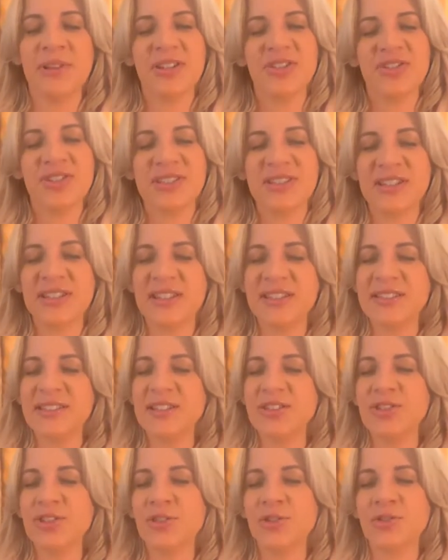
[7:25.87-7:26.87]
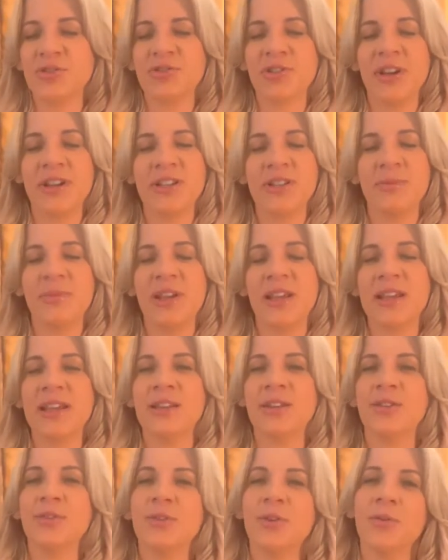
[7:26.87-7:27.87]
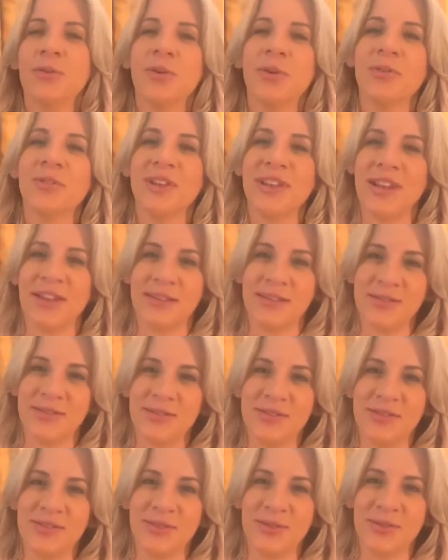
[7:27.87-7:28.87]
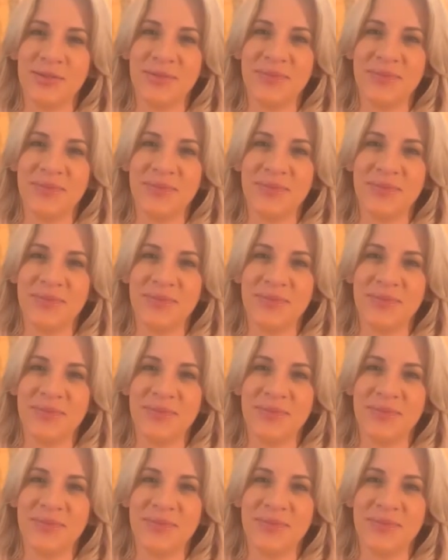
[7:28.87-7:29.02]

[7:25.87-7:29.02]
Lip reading: it's just a decision you're trying to make and you don't know the answers to.